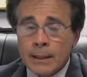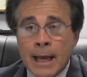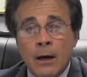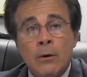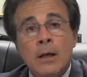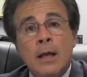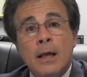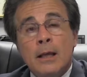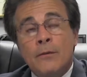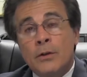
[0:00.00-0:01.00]
Now,
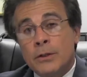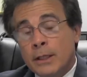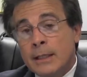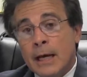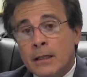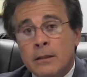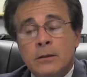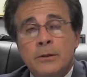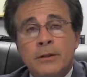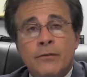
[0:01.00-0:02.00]
if you did not
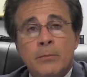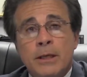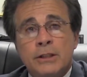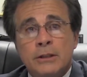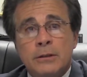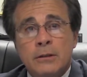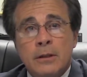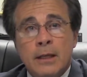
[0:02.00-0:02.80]
include information